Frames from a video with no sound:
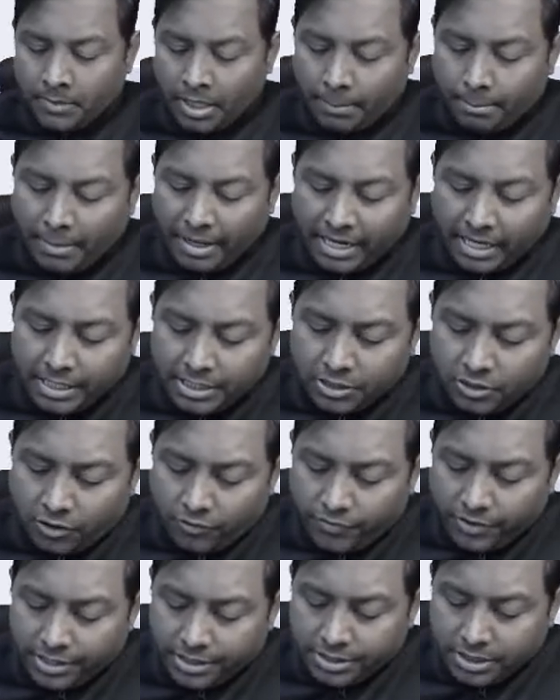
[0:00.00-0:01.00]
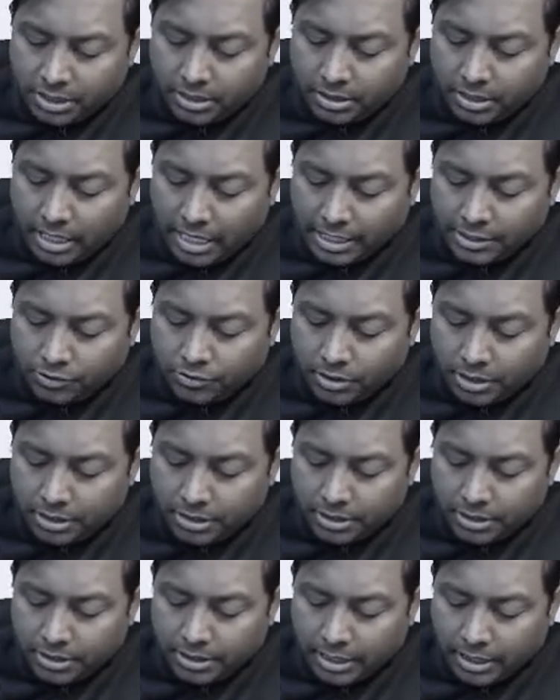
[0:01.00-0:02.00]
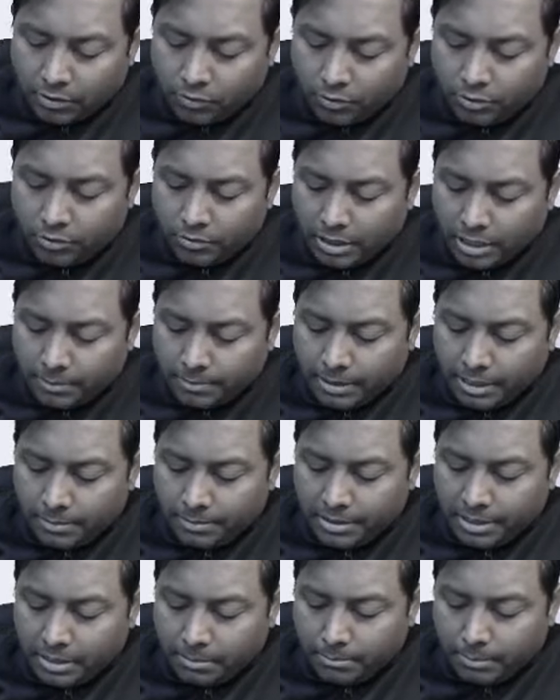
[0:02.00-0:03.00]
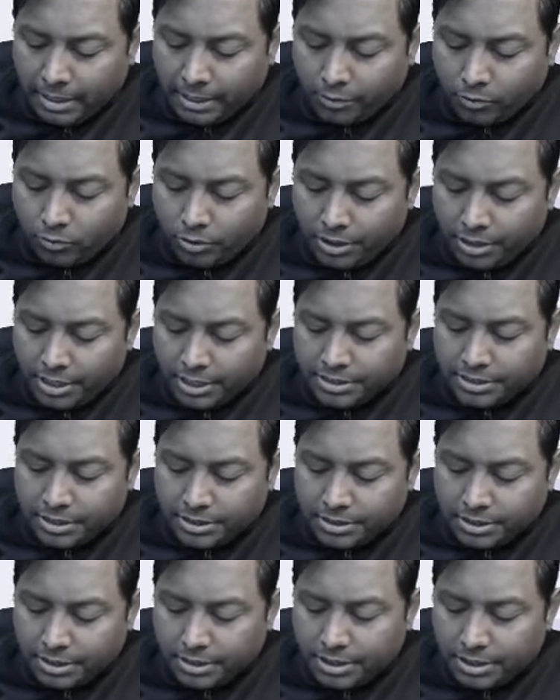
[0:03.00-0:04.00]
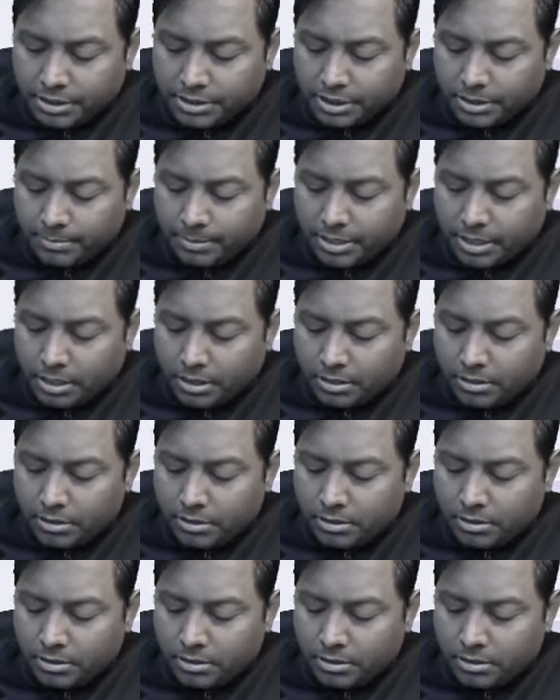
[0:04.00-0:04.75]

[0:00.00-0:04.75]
Mechanism of action, isoniazid, they are going to act by inhibiting mycolic acid synthesis inhibitor,